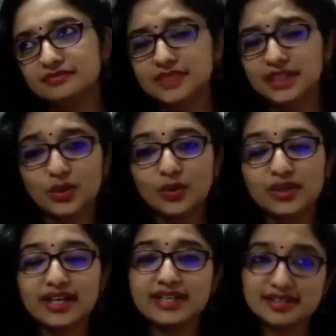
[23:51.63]
the
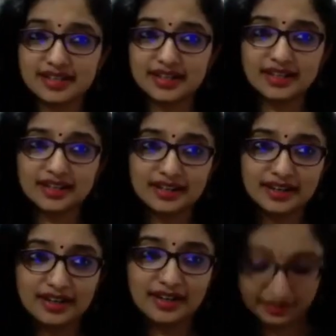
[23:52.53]
only skill
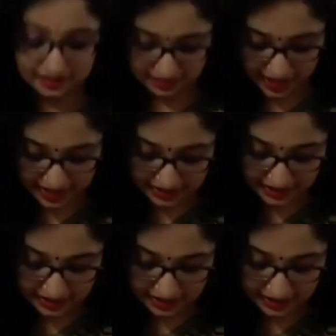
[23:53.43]
that